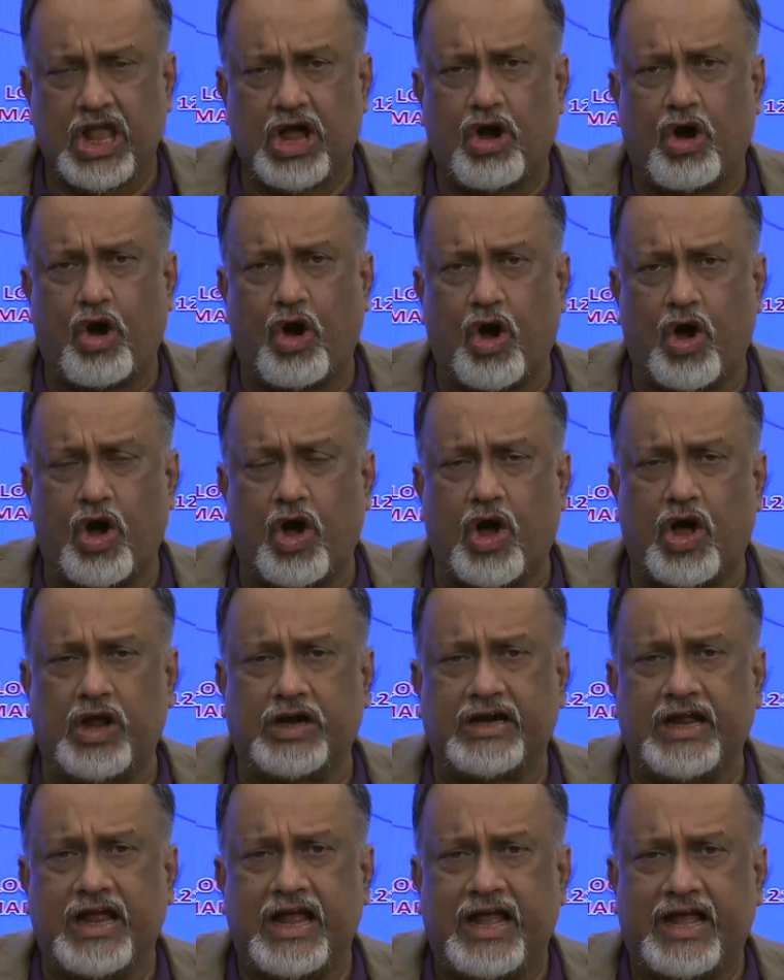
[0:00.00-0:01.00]

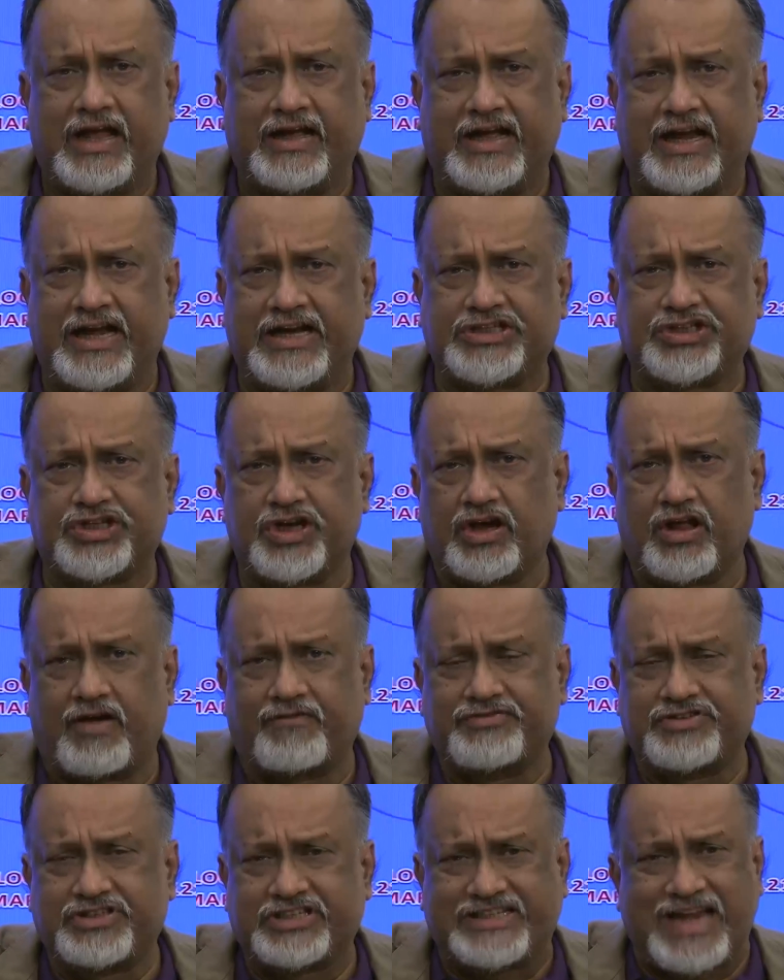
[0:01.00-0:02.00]
or collection
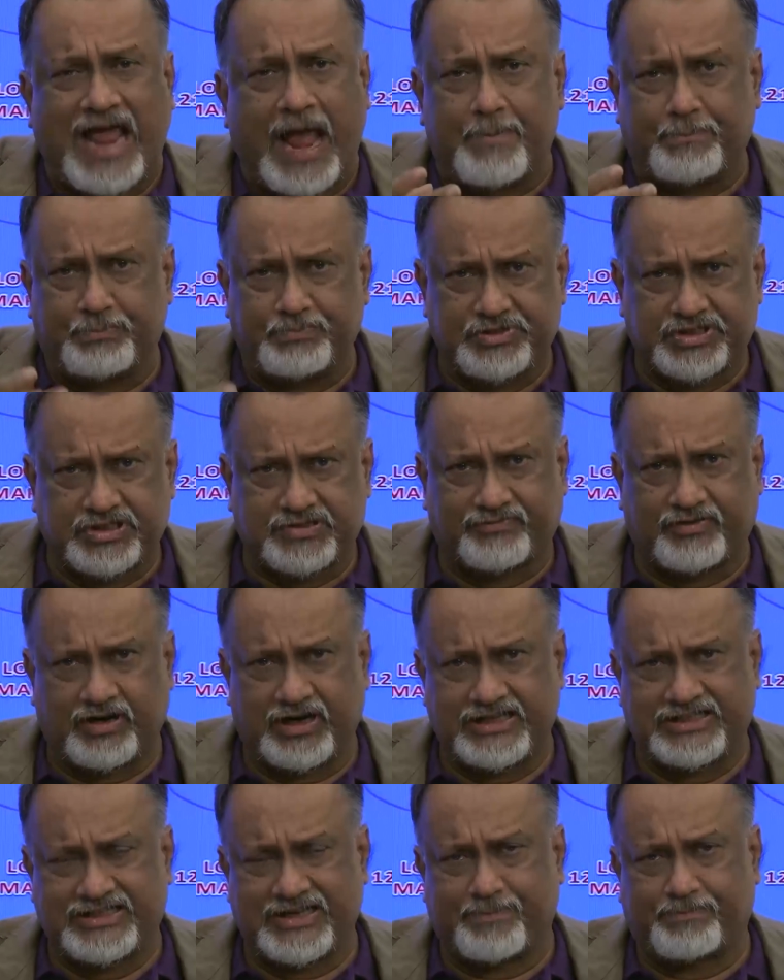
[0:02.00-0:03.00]
of stamps, for
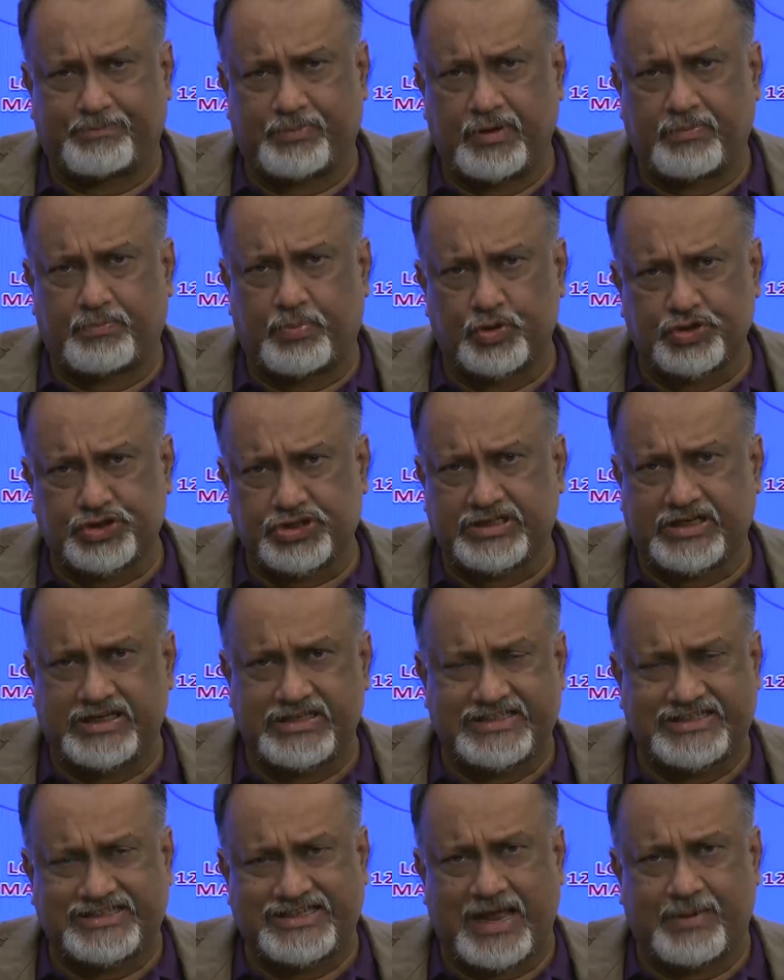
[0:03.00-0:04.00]
example postal
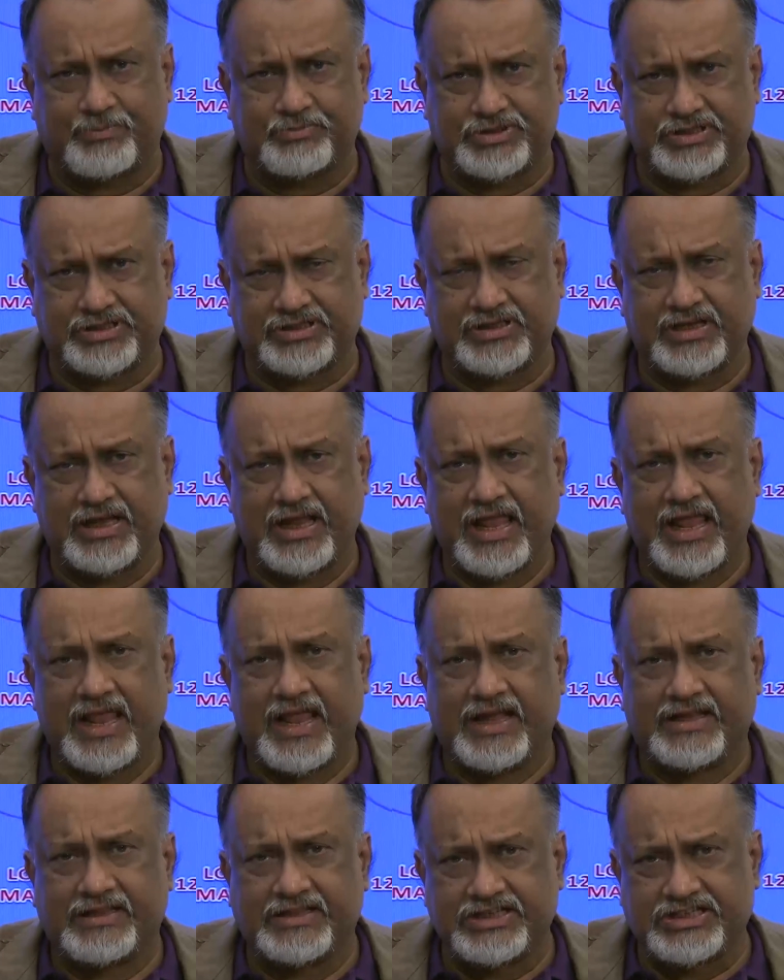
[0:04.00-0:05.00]
stamps,
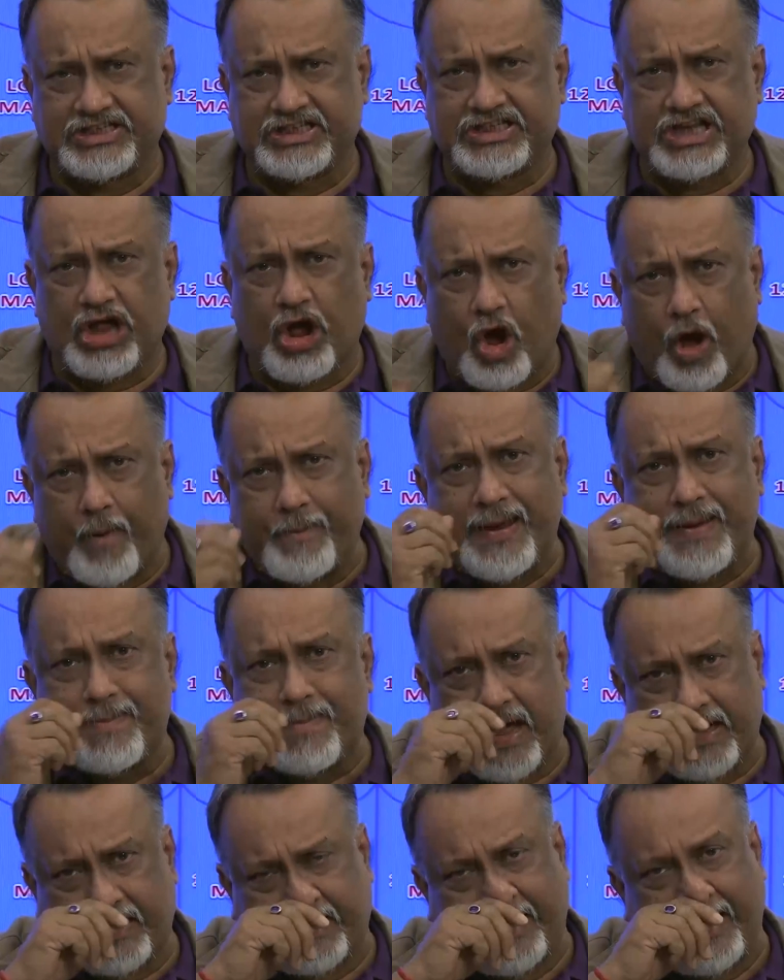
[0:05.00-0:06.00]
this is a hobby
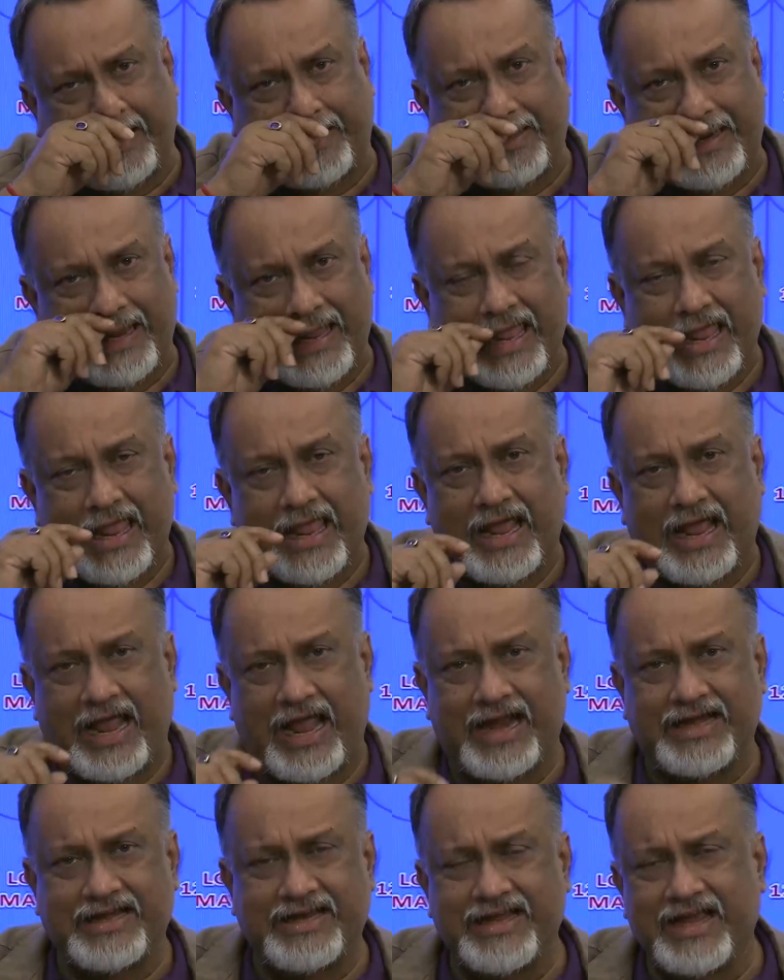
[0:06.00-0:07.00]
market,
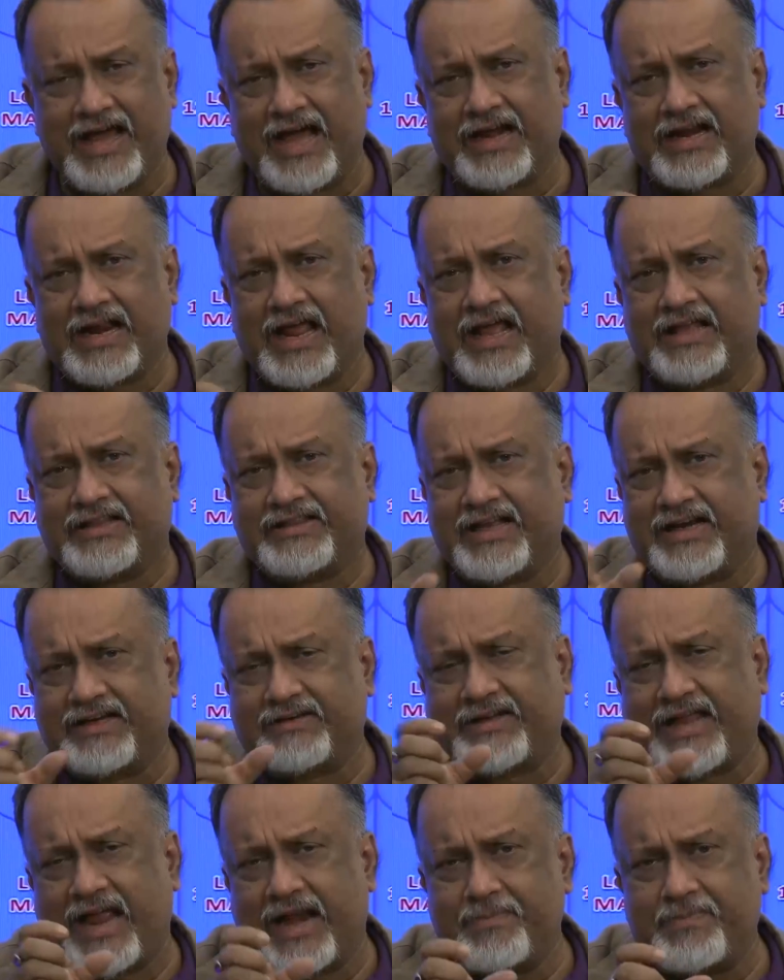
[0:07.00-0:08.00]
and here there
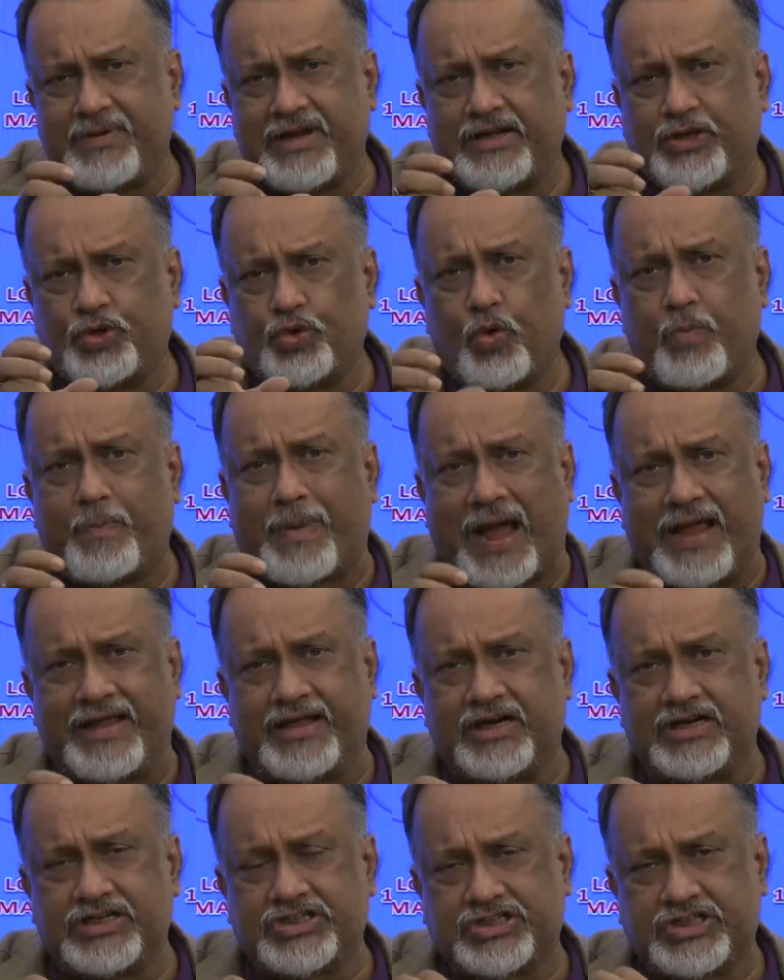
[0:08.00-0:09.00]
can be two
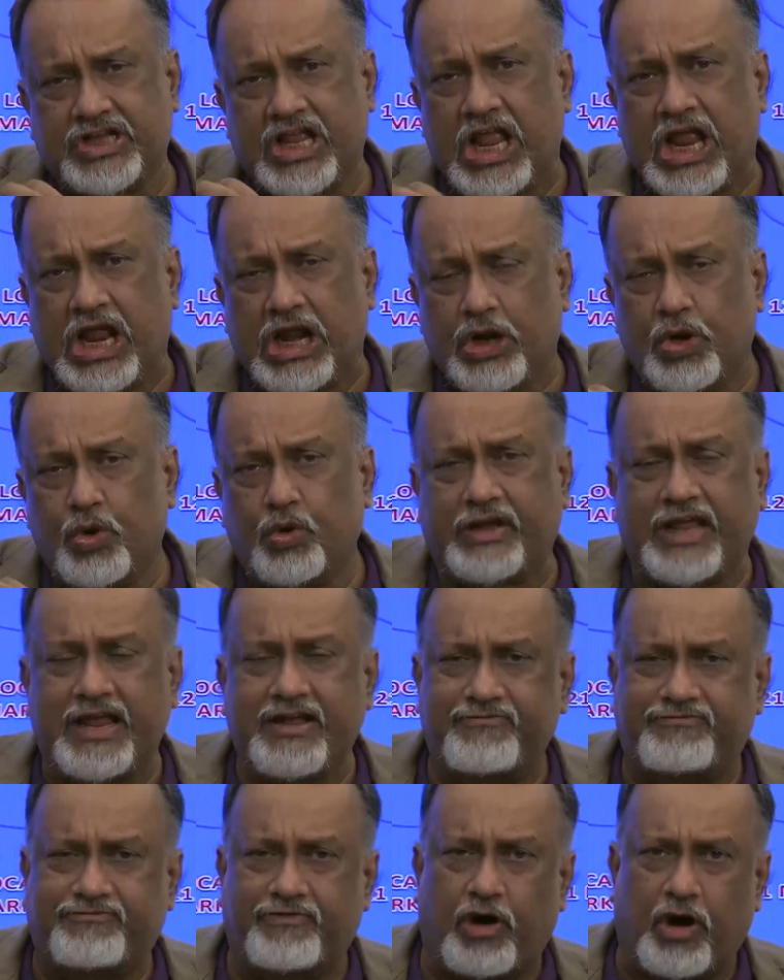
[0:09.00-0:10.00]
buyers
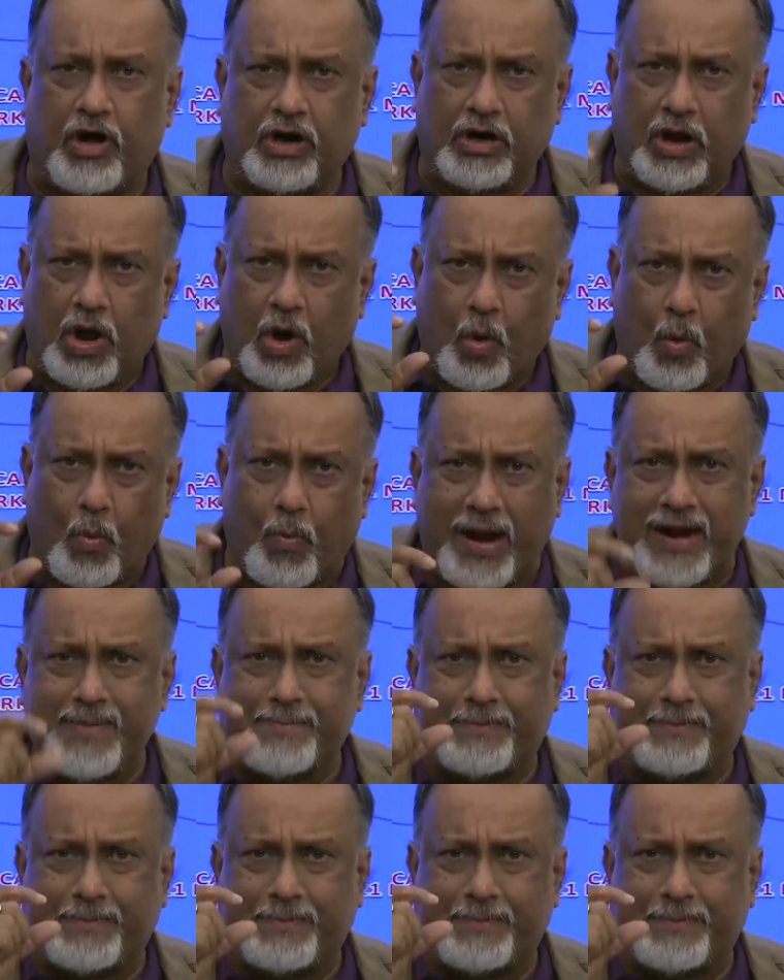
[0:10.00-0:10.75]
looking for one